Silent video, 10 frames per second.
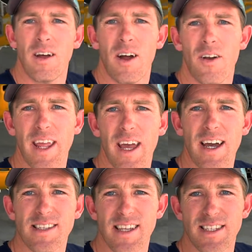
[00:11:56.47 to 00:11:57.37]
All right
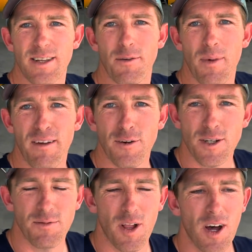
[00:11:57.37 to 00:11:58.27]
guys, that's it for my
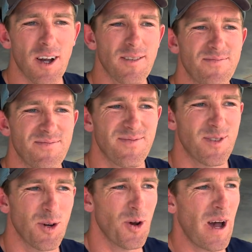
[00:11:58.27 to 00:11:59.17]
first vlog.
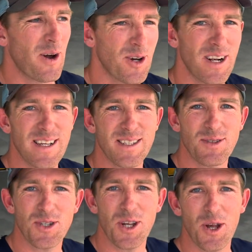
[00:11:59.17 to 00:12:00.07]
Don't know how good it is. I'm
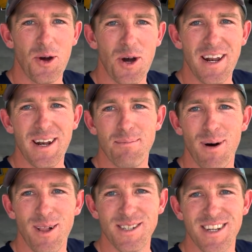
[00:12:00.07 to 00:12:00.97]
just gonna go ahead and
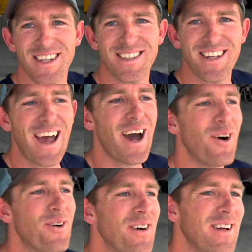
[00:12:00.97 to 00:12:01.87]
apologize now